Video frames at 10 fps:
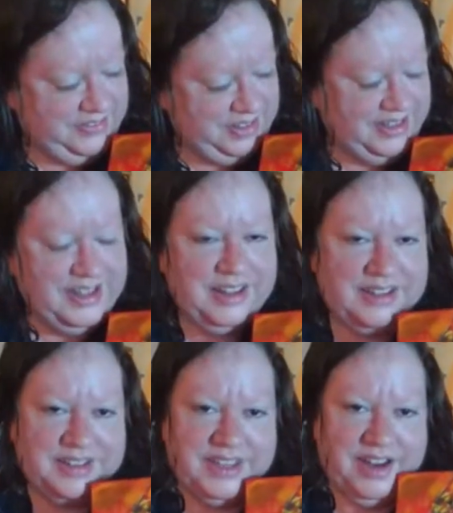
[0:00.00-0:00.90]
any
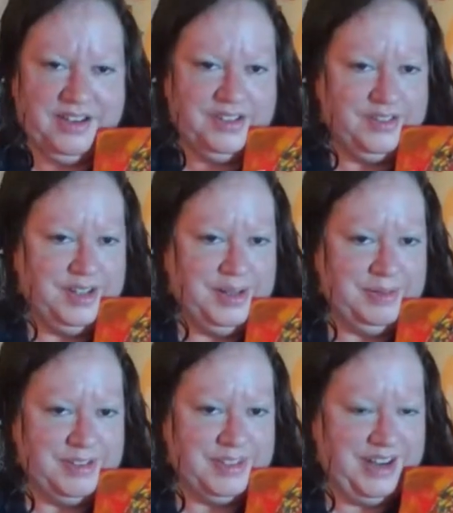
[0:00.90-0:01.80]
scary dreams or
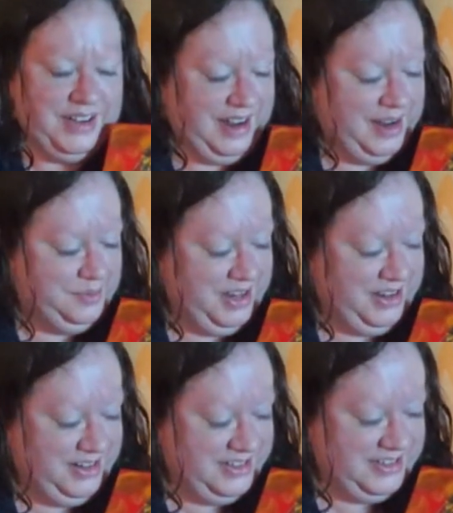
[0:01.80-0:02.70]
scary
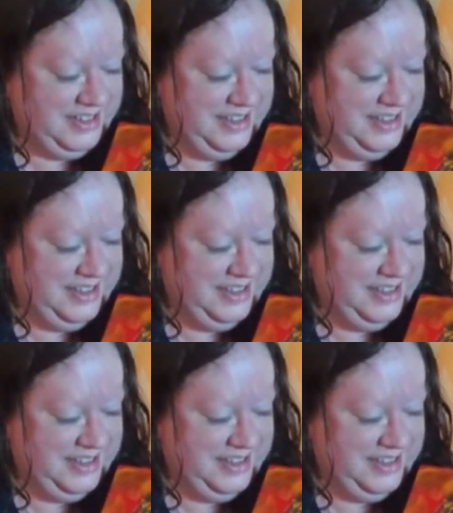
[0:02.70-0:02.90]
nightmares.